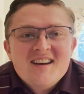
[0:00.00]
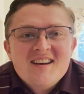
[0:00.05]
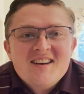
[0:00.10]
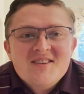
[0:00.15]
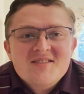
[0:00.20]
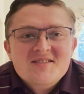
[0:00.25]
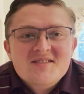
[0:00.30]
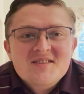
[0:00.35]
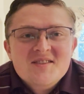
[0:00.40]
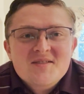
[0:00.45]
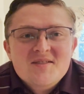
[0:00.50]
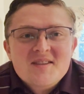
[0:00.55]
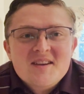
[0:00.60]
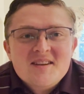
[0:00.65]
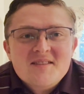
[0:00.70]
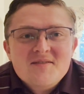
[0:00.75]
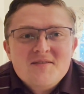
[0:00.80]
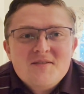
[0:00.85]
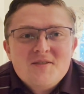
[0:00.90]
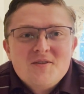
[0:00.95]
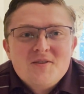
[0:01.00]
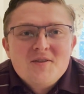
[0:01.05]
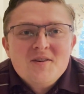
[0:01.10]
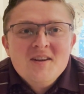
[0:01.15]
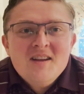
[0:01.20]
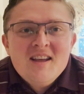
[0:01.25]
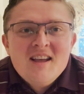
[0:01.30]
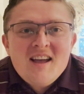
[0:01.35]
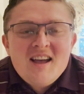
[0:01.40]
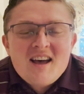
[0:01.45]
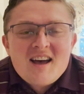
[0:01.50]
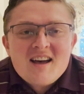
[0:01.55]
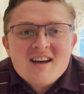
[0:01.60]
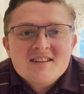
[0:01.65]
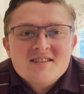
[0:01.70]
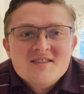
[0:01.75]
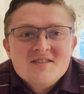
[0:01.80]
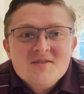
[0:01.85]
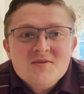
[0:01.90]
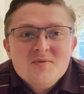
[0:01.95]
So thankful
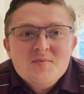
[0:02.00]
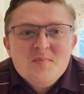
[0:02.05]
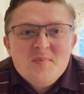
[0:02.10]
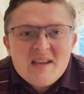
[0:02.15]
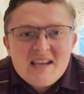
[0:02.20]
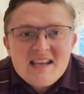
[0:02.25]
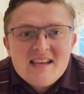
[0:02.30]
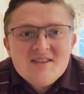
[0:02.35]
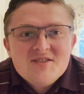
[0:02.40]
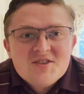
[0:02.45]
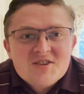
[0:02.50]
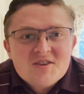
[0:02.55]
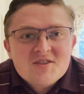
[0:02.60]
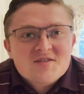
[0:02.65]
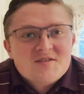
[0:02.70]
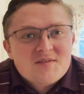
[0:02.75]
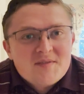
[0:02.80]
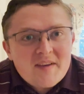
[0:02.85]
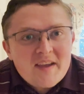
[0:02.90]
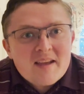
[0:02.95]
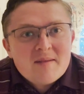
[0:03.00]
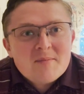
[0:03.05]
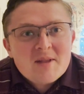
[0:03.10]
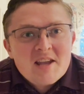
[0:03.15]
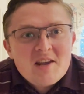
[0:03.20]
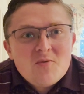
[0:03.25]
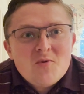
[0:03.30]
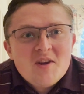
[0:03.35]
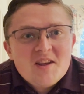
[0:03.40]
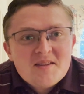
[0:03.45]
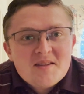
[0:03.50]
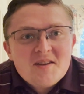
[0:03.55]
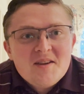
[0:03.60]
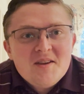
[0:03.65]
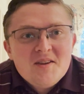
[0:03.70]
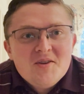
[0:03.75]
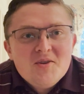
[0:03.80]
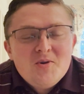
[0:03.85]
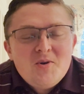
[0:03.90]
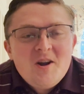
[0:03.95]
to be church family with
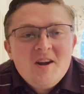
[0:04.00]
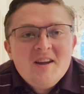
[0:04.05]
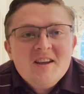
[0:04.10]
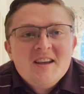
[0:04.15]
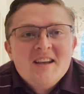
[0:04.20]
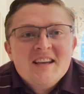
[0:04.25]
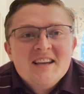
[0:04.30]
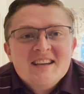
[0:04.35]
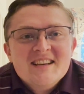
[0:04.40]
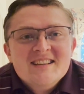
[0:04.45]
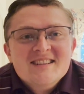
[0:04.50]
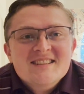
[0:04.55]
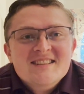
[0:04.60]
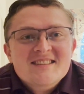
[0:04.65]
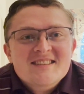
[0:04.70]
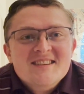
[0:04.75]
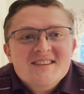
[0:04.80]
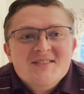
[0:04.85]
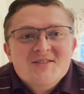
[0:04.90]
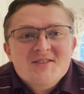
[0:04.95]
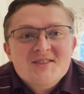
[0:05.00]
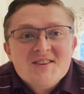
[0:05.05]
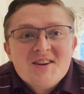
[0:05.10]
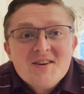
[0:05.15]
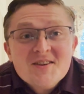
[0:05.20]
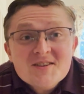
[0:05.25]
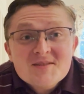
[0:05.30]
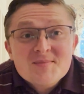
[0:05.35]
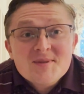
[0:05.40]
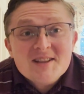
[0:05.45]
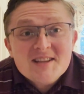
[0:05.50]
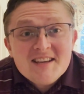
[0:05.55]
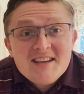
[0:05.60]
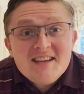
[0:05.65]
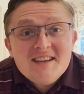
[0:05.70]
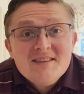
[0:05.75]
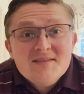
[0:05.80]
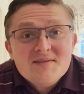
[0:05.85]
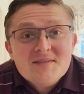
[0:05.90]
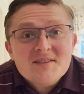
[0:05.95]
you. And so it's hard to
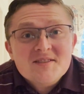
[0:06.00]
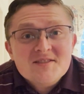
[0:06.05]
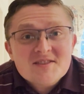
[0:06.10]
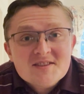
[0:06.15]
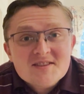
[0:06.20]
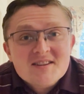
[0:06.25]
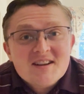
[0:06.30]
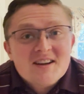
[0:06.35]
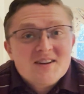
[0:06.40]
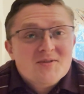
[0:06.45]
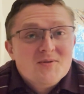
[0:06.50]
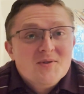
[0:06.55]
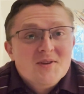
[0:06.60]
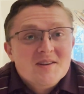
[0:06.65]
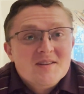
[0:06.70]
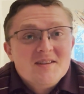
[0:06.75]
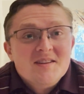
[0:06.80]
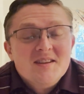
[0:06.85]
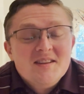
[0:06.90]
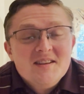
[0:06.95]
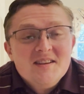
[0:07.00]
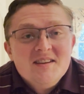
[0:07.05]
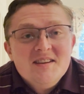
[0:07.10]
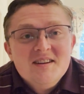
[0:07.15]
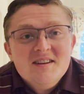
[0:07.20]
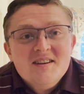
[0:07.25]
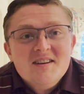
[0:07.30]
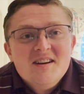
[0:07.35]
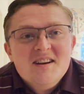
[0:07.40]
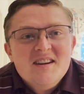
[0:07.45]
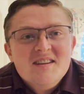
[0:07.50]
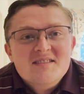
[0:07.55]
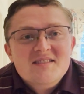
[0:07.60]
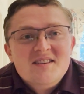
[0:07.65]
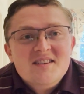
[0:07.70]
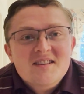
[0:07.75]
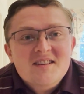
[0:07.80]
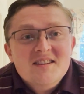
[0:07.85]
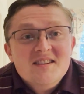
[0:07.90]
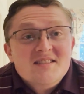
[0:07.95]
believe just how quickly the year
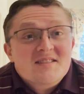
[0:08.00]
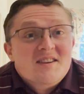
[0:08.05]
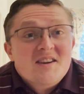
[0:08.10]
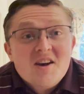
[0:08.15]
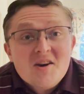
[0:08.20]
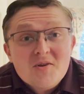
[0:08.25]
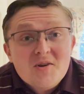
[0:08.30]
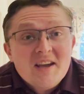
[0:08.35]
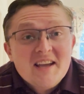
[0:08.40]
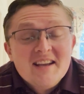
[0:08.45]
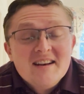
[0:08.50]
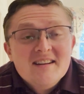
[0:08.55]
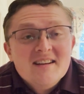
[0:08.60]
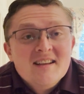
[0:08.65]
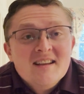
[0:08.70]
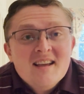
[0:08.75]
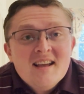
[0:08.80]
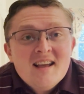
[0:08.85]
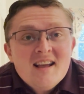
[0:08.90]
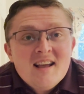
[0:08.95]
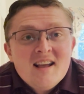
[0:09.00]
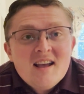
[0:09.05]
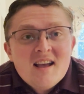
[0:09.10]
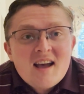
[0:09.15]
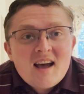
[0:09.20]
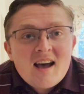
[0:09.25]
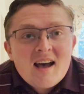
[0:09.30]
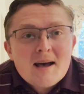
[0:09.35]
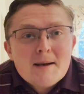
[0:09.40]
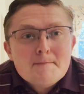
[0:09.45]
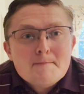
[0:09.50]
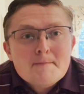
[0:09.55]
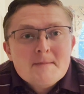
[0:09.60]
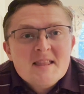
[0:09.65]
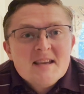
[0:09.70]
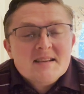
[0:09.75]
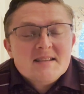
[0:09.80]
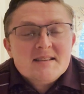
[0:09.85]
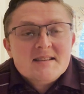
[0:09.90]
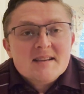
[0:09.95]
is going.
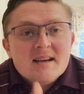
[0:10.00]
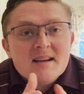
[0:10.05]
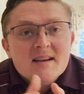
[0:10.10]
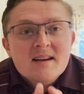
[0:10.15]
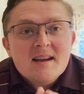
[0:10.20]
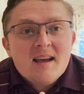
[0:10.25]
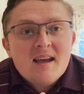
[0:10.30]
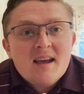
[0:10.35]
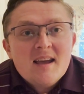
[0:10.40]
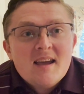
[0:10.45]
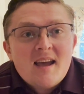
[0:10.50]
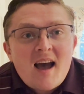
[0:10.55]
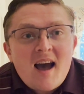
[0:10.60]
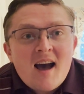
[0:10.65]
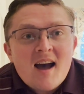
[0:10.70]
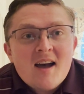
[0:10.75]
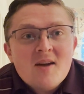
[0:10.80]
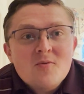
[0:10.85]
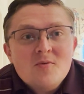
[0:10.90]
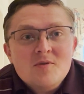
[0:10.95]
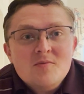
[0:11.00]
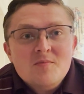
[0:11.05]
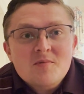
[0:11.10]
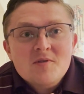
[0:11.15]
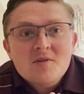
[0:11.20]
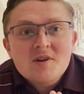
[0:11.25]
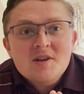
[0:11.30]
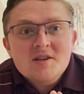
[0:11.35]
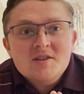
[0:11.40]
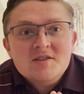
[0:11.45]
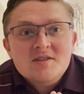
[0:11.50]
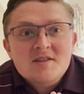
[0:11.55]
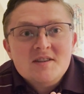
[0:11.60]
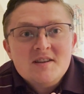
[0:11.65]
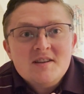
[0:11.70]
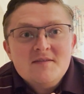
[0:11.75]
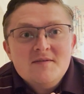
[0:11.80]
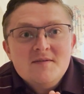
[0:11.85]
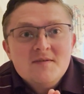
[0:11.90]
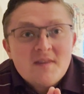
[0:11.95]
This Sunday, I will preach
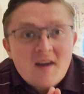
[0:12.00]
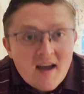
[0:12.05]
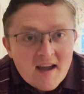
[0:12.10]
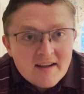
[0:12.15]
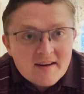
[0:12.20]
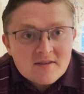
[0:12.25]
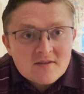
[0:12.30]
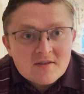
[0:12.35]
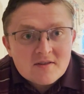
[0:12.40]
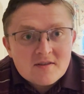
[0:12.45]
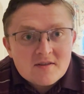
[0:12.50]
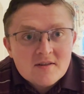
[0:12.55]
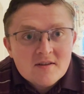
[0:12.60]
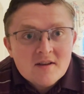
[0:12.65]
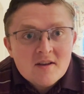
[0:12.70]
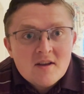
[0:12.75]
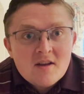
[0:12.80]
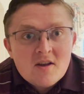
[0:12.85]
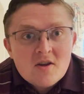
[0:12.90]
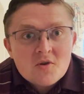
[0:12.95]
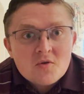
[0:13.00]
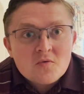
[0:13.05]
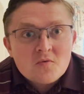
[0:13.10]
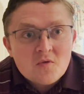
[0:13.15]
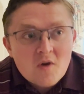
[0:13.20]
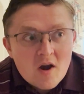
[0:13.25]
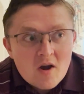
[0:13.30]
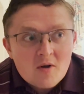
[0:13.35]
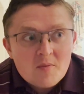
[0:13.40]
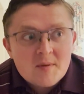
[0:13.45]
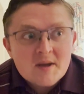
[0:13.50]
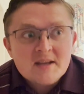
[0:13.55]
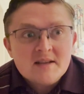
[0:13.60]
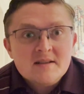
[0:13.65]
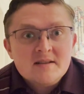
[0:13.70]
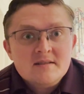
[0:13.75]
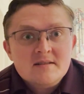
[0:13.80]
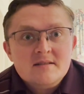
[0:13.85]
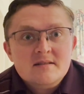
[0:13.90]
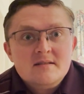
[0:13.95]
the final
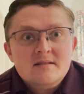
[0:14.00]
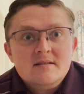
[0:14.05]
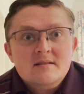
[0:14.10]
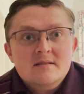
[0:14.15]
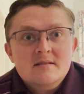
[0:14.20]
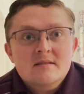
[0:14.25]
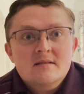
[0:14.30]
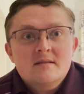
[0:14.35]
Romans